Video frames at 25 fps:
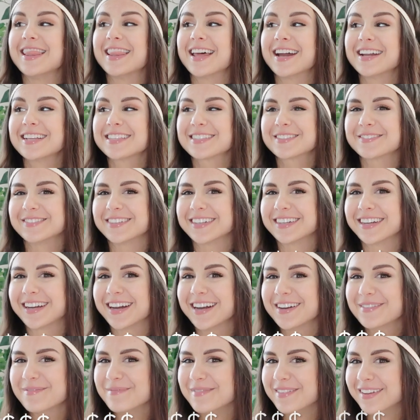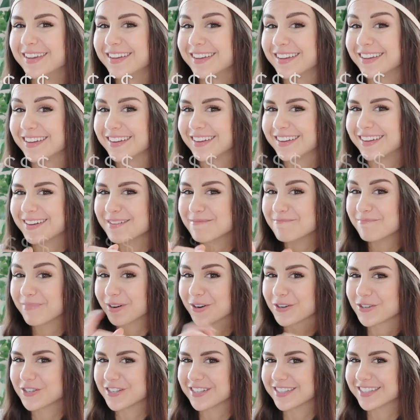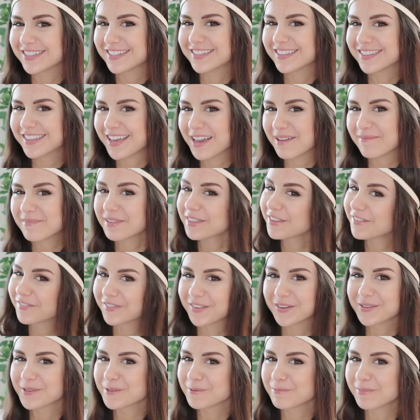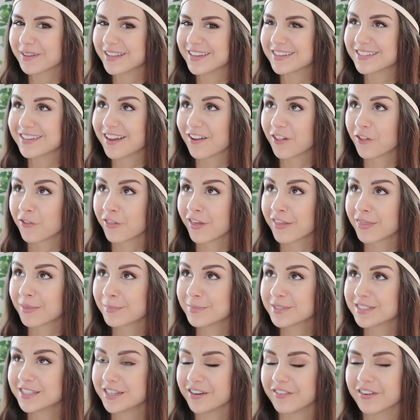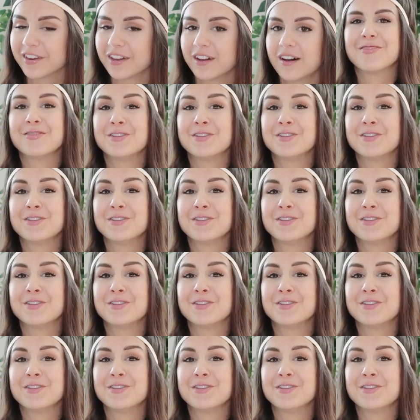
That's what got me purchasing them in the first place, other than the material.